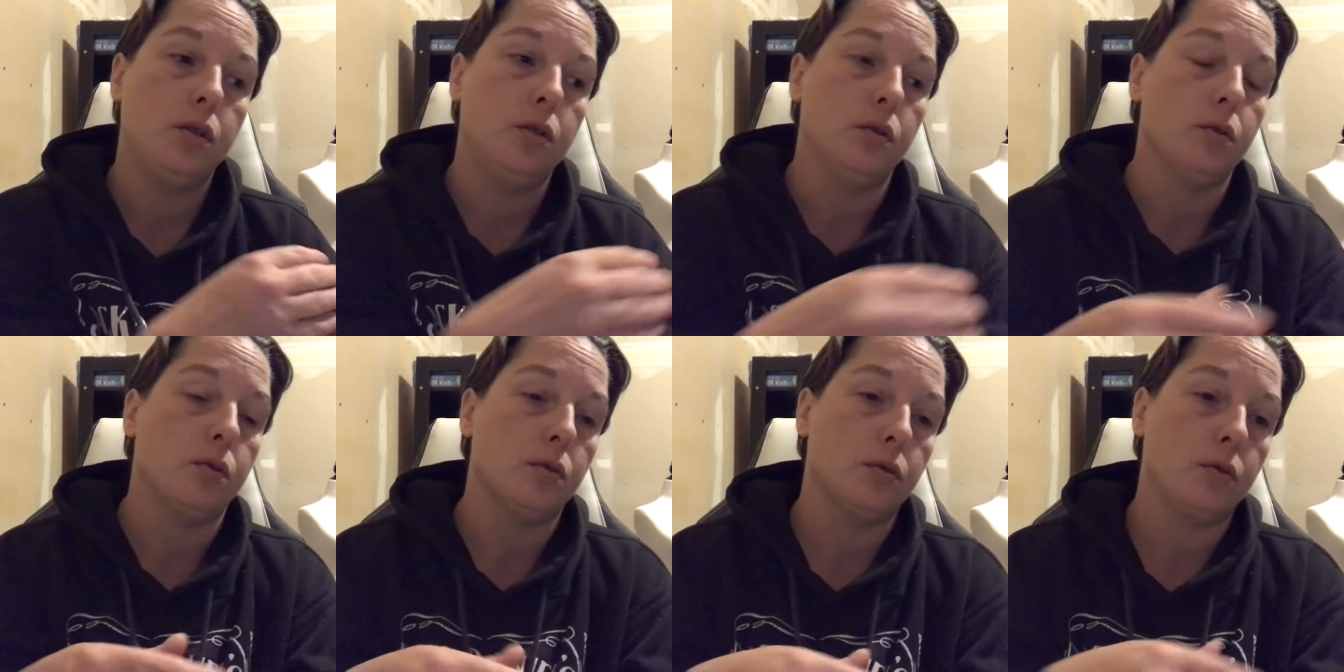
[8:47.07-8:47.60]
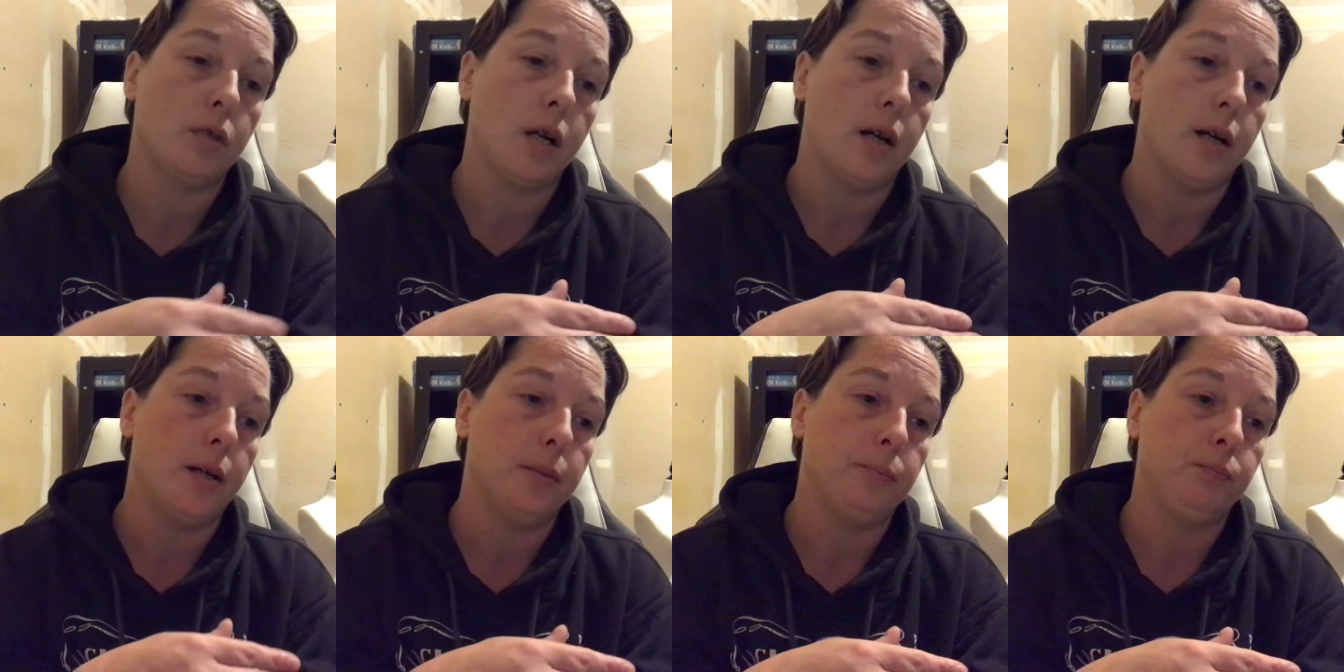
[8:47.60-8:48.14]
your
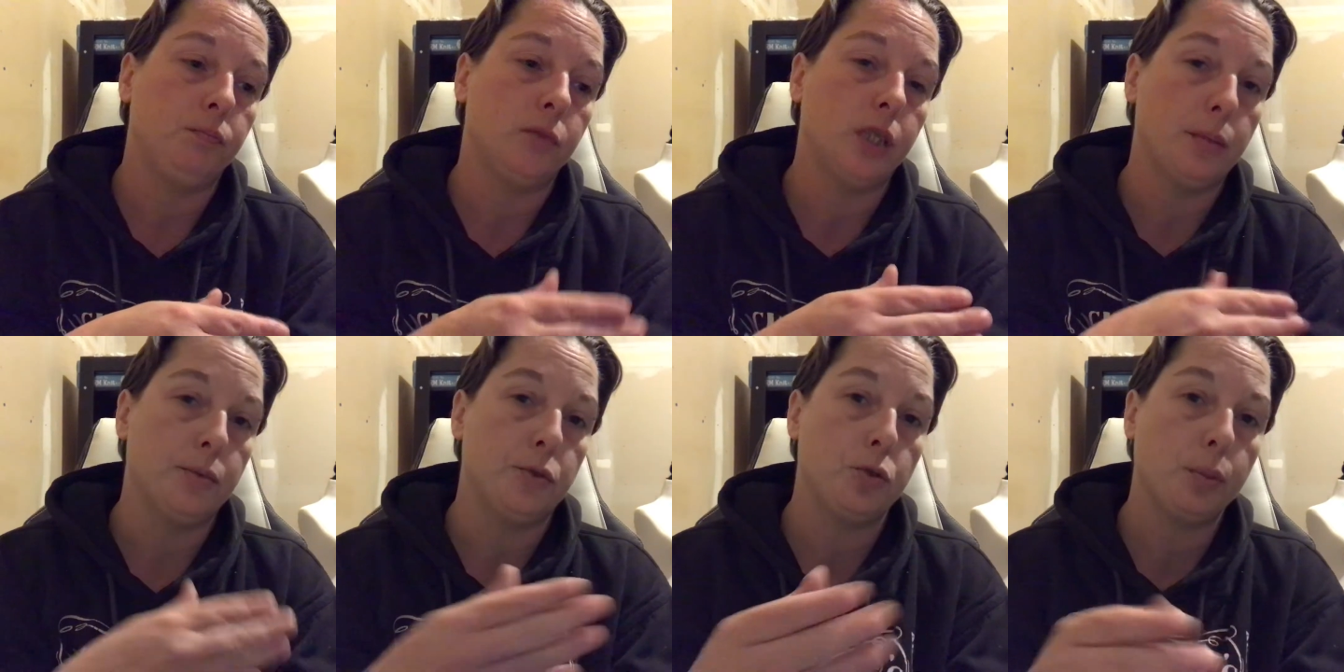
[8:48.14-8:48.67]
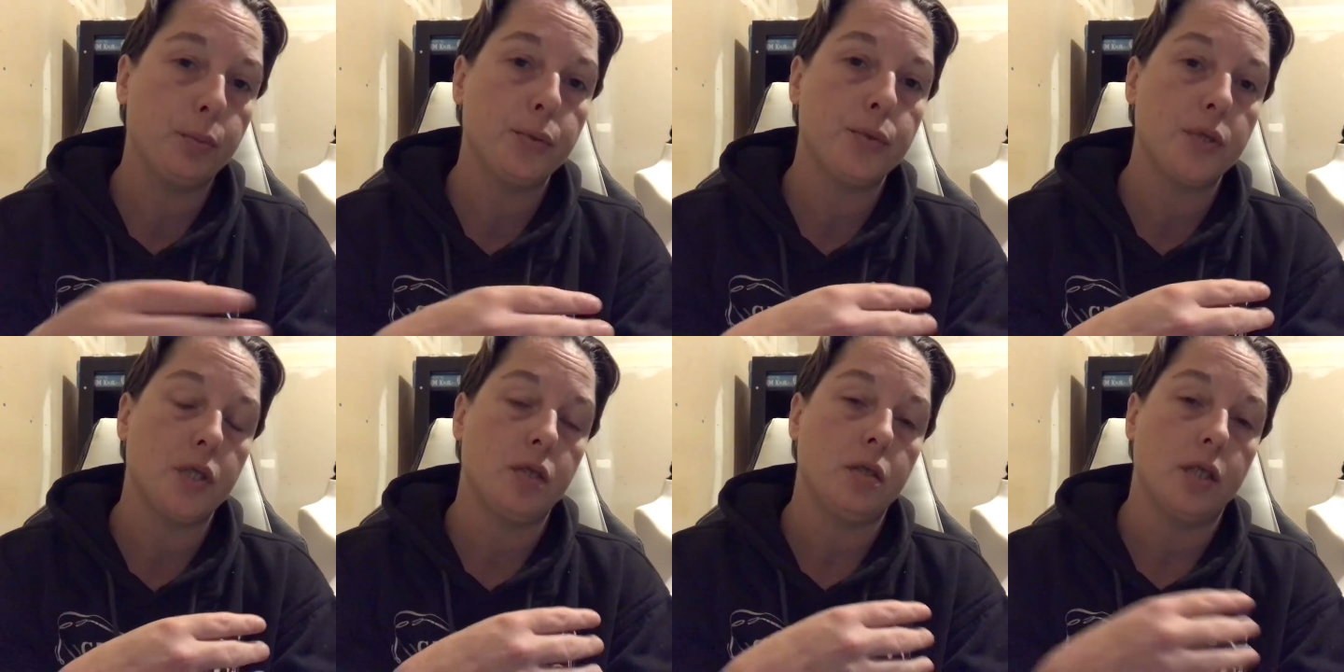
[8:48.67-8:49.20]
double
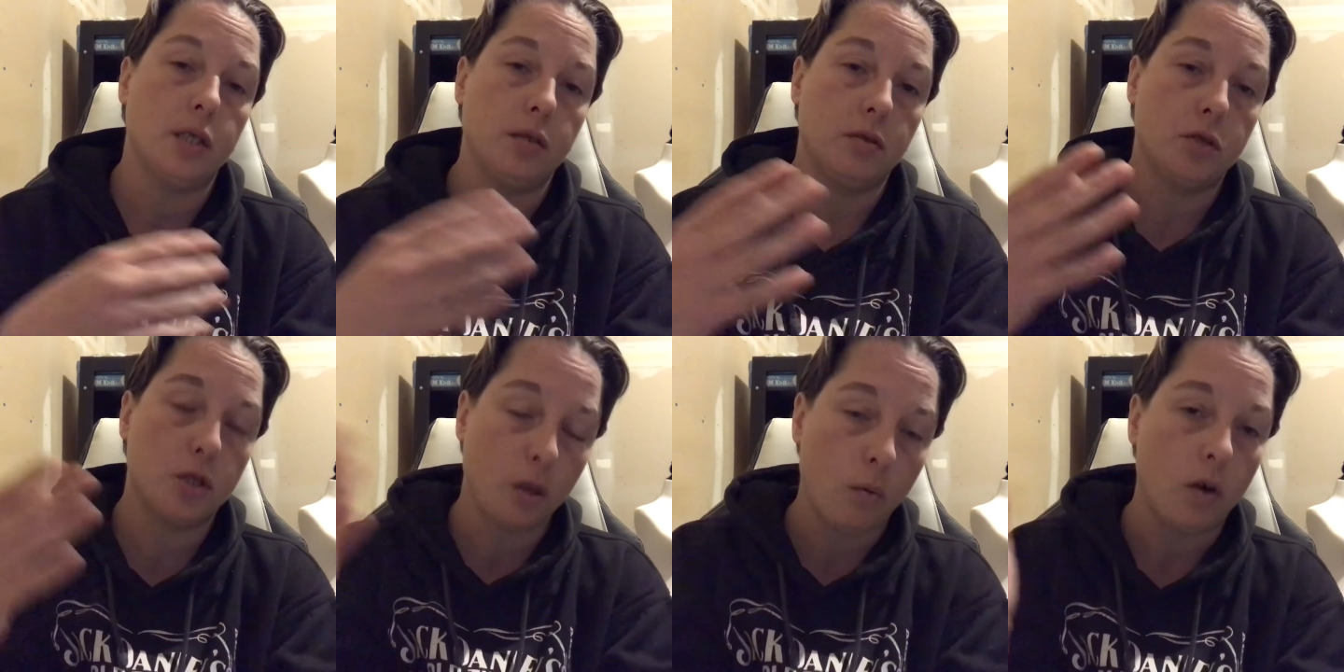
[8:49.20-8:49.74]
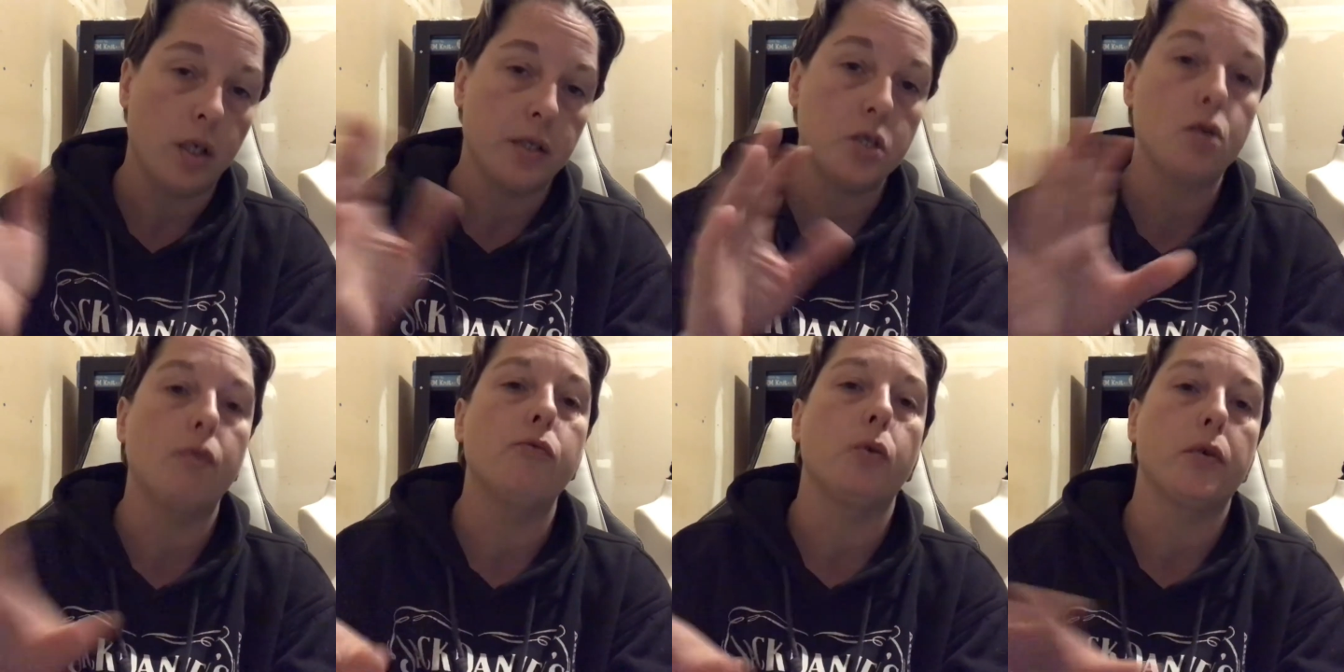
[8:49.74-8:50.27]
triples and so on and
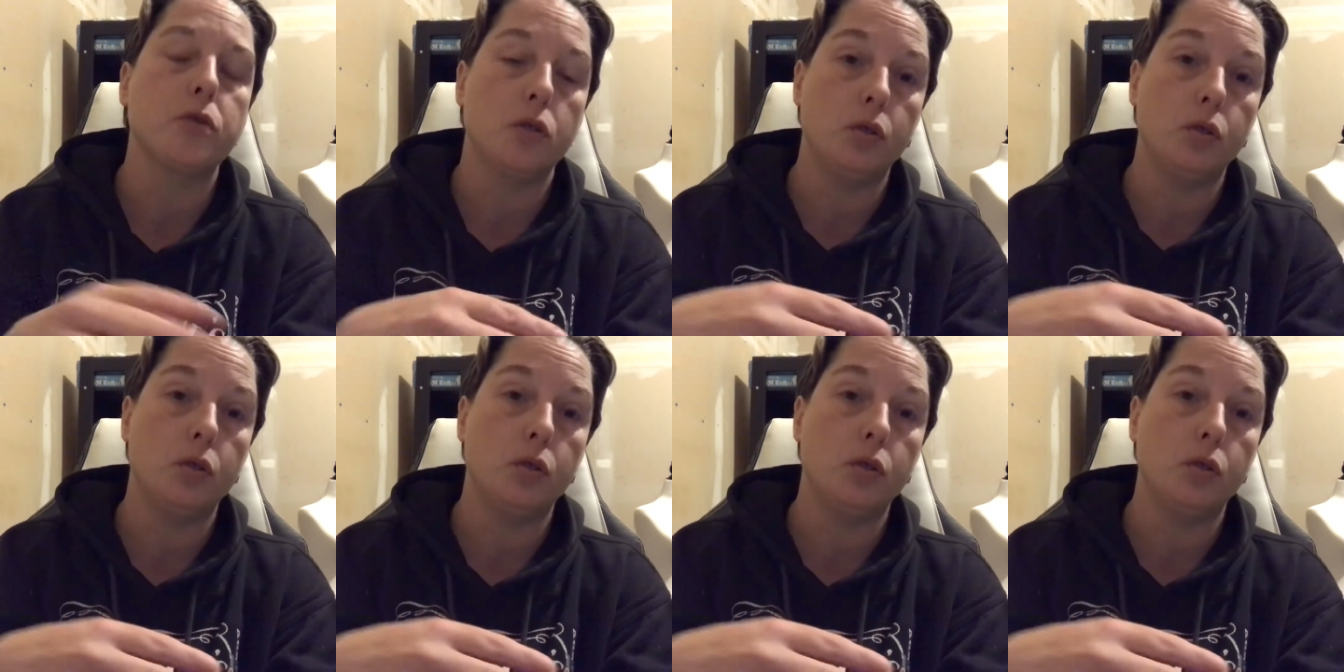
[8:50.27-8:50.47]
so forth.